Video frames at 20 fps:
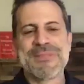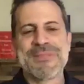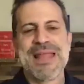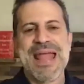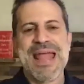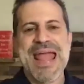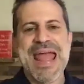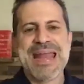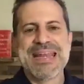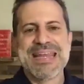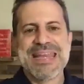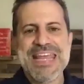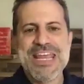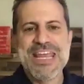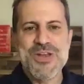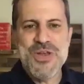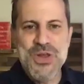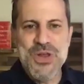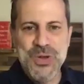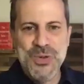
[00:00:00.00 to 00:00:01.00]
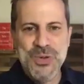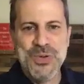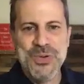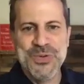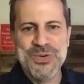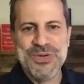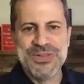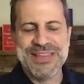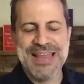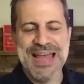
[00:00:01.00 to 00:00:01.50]
And he
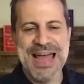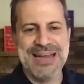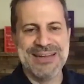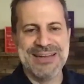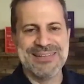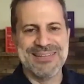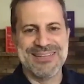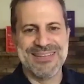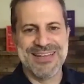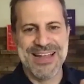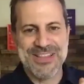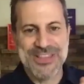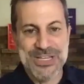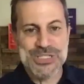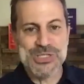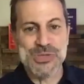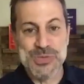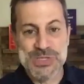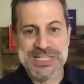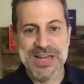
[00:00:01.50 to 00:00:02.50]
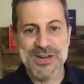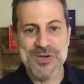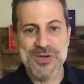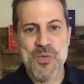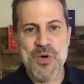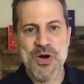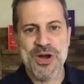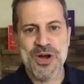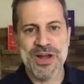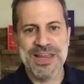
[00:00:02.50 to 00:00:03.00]
knew that like this was going to
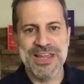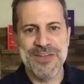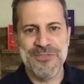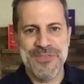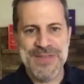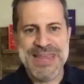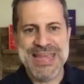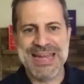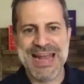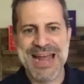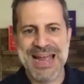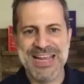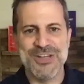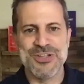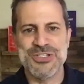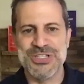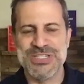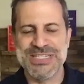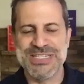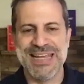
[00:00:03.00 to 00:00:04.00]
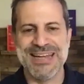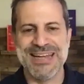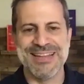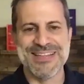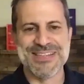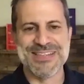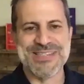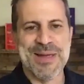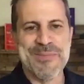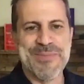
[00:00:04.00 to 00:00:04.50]
work if he and I could just get on
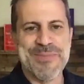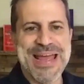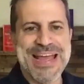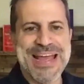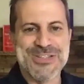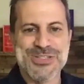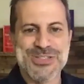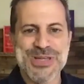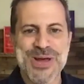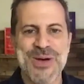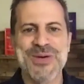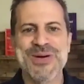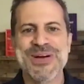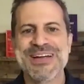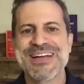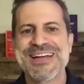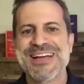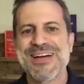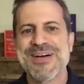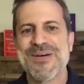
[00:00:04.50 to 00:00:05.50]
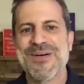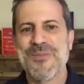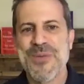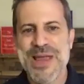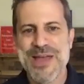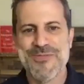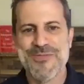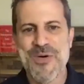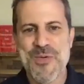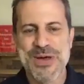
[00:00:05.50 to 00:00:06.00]
the same page. So
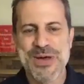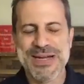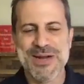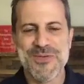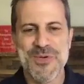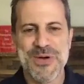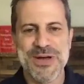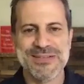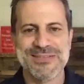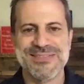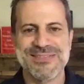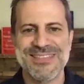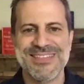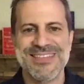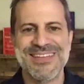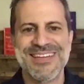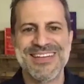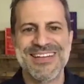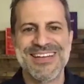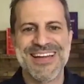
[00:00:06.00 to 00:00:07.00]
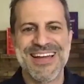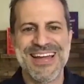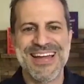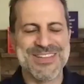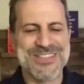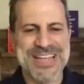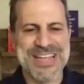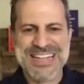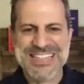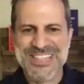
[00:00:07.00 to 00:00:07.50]
we have a one on one.
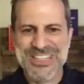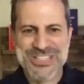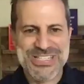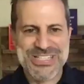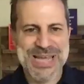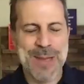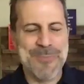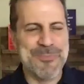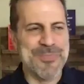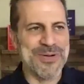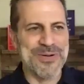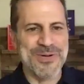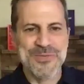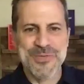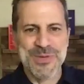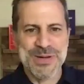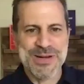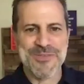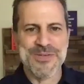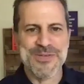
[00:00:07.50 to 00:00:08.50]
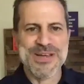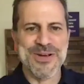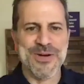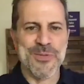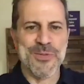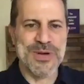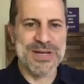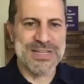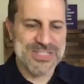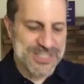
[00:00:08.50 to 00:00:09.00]
It's like December of whatever year
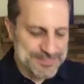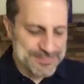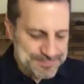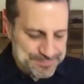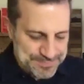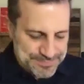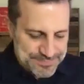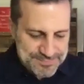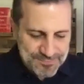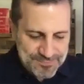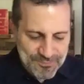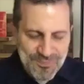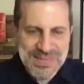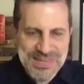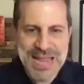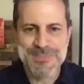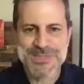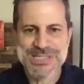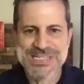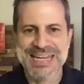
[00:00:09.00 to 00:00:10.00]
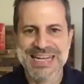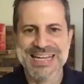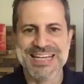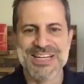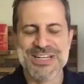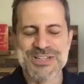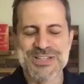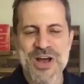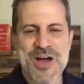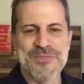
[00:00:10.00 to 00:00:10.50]
it was. I'm sitting
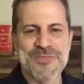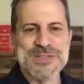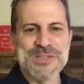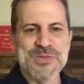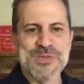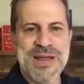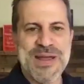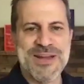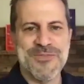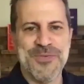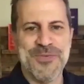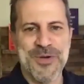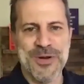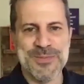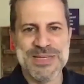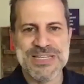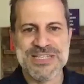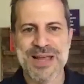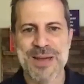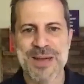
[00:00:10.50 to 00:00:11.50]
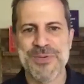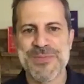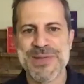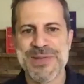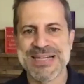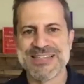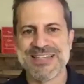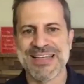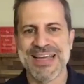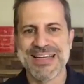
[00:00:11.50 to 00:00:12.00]
in his office waiting for him. He's a couple
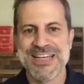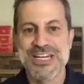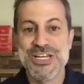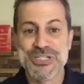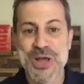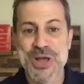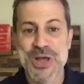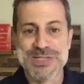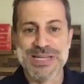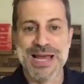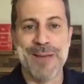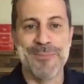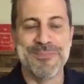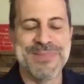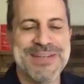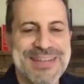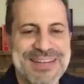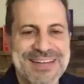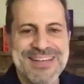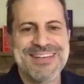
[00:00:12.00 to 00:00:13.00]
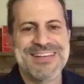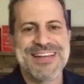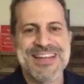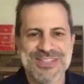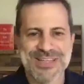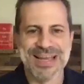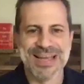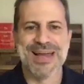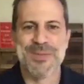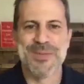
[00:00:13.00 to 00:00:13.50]
minutes late. He shows up.
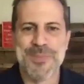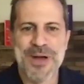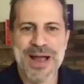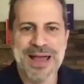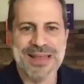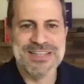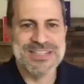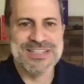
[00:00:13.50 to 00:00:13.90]
He's like out of breath.